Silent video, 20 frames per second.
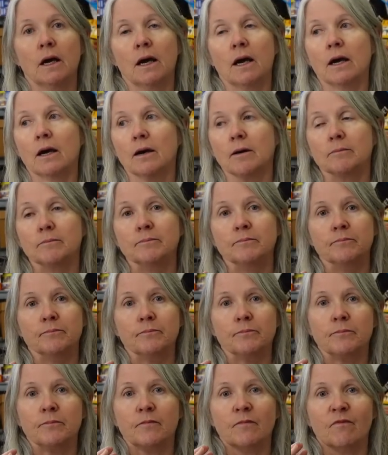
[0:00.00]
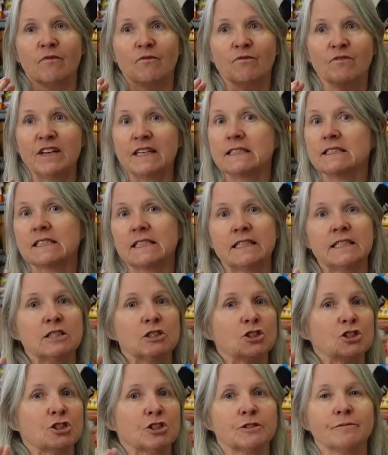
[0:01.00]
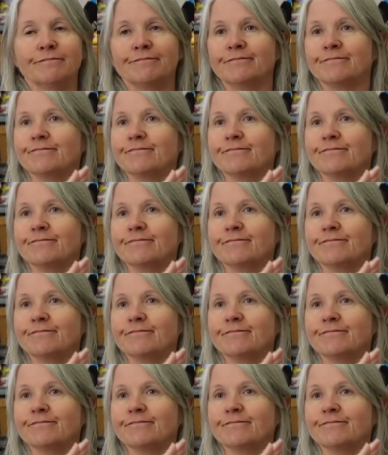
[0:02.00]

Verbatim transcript: um vintage,